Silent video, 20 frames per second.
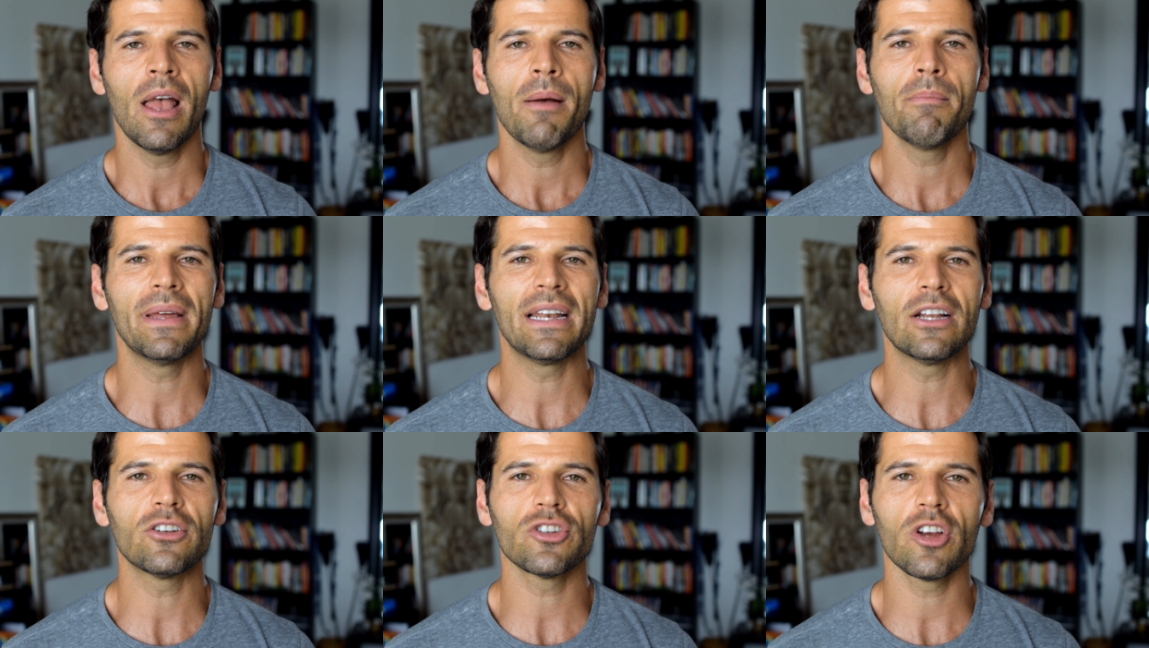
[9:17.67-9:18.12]

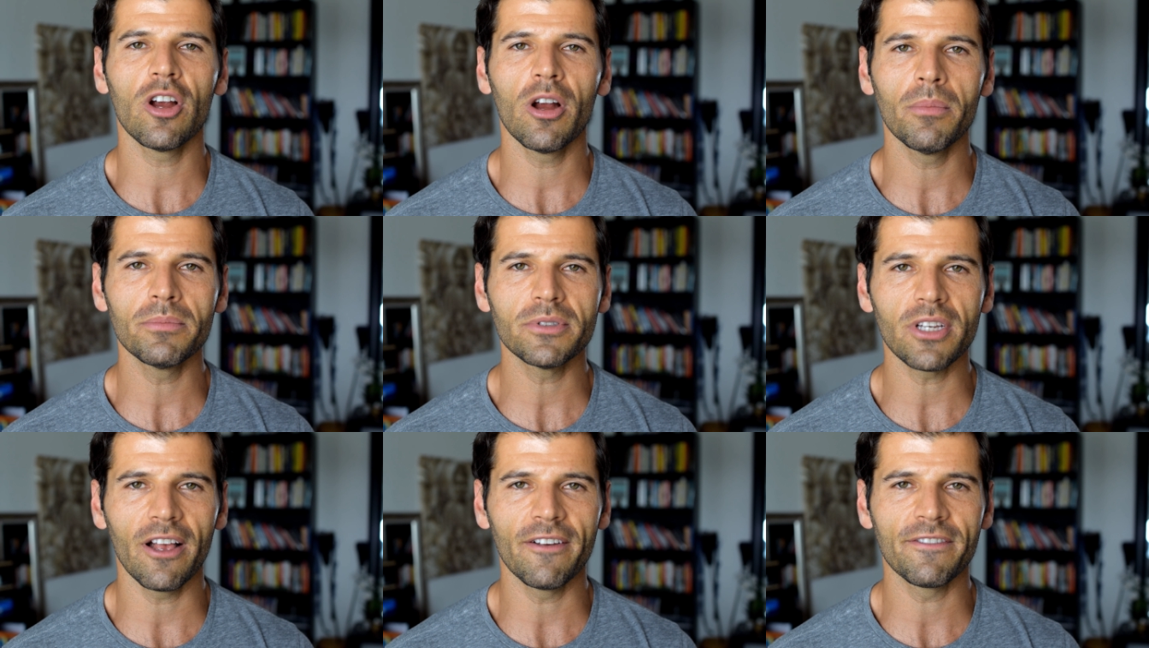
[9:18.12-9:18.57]
But in
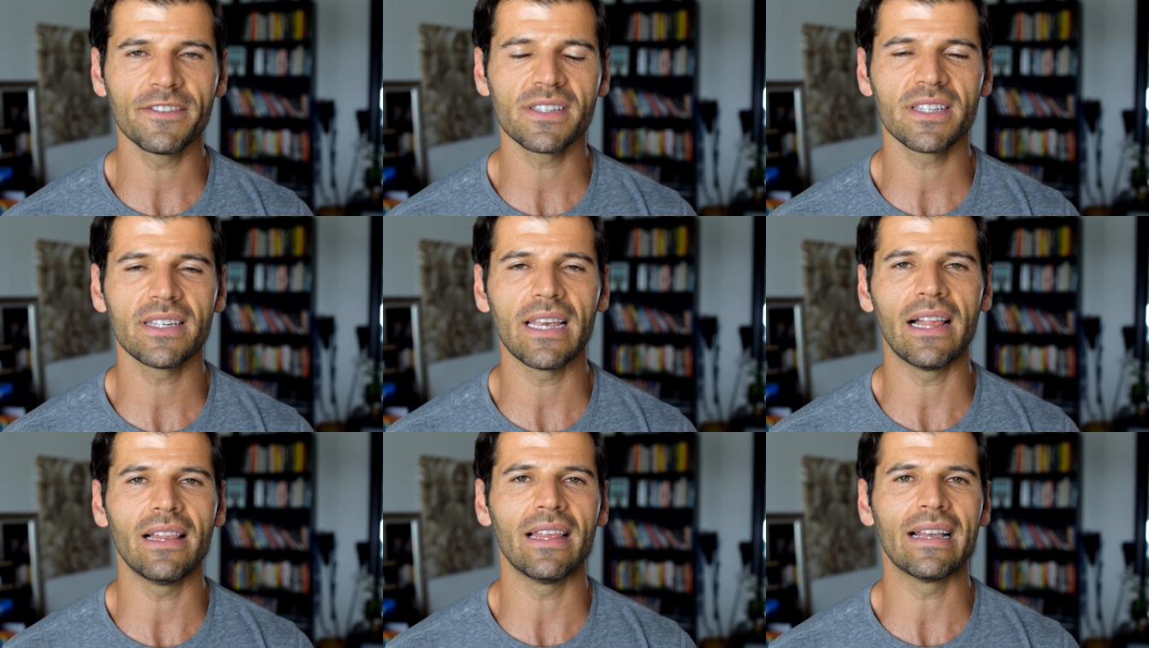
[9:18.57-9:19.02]
terms of
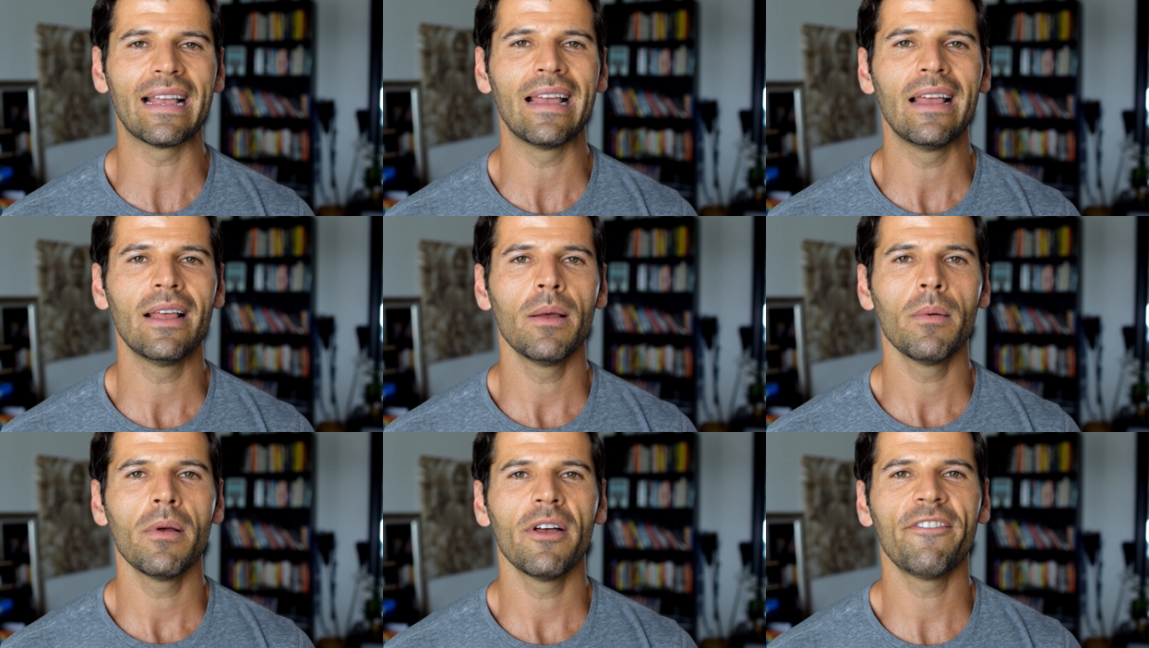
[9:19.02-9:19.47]
selling,
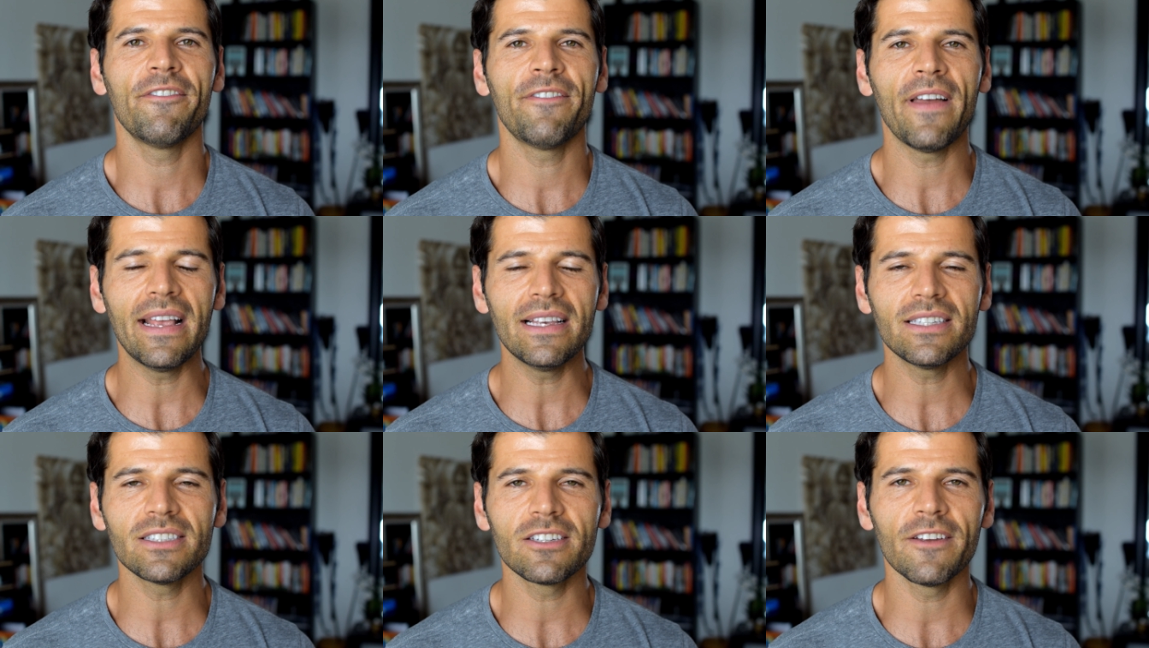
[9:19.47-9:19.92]

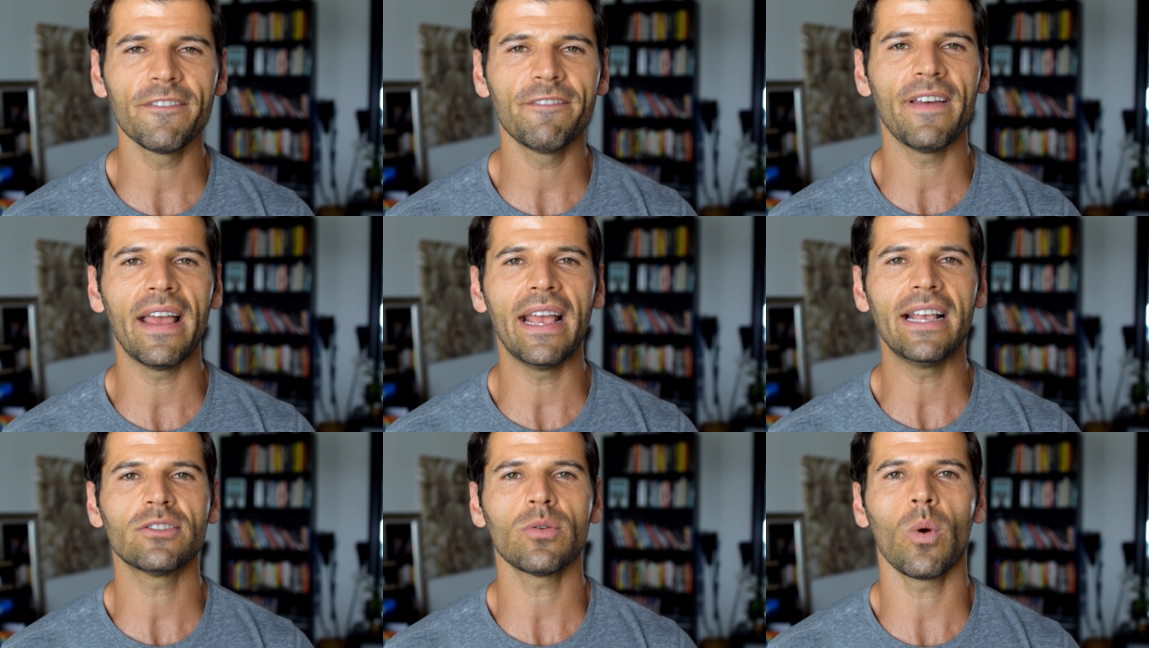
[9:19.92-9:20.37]
Face to
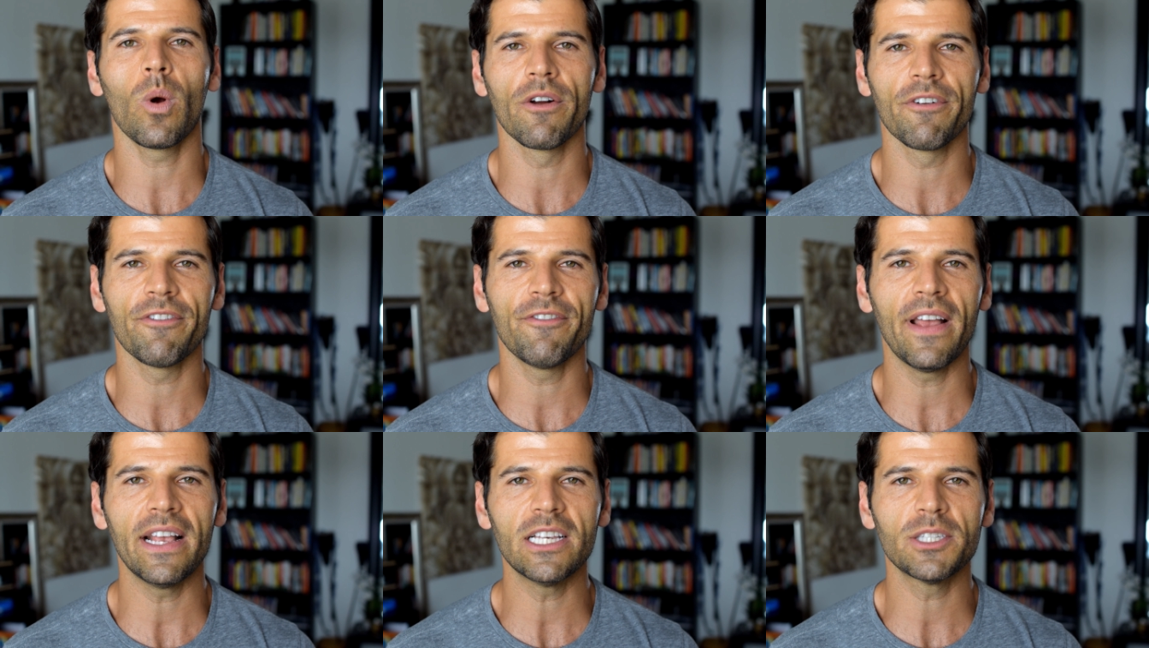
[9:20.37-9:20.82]
face or
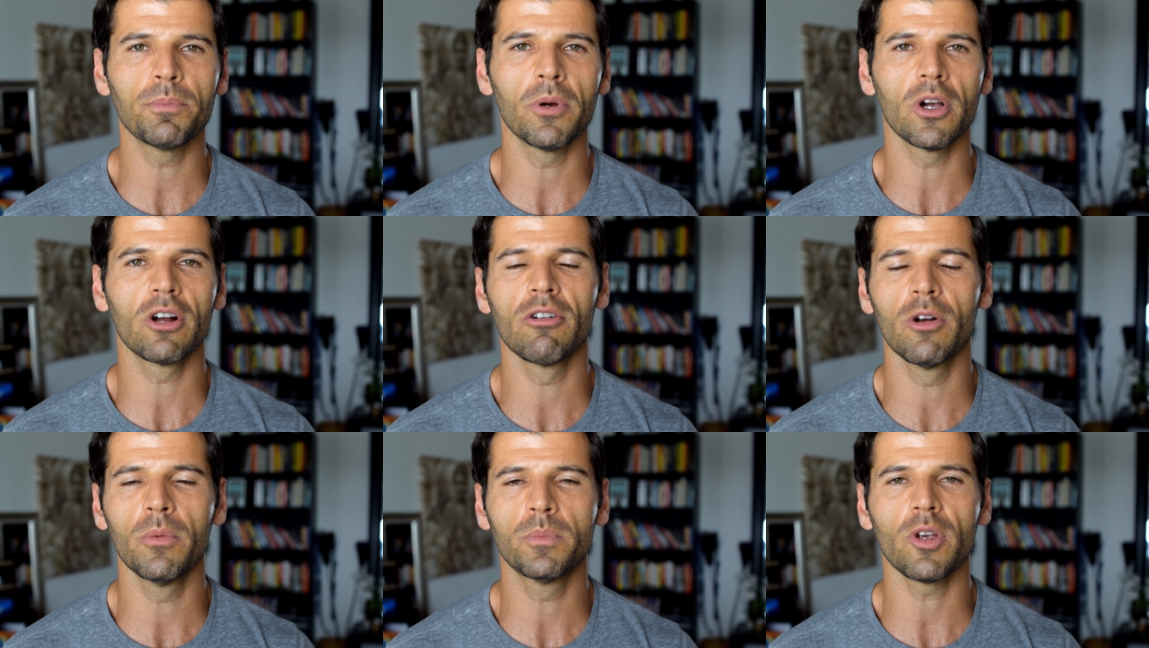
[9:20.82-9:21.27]

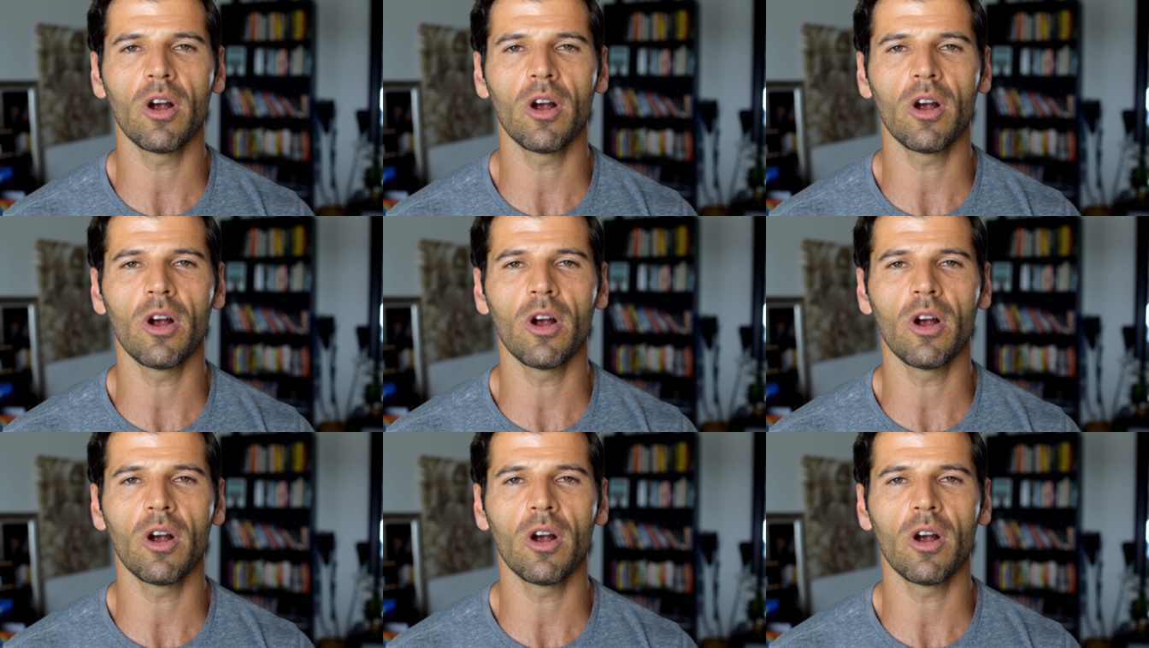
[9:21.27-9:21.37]
Facebook groups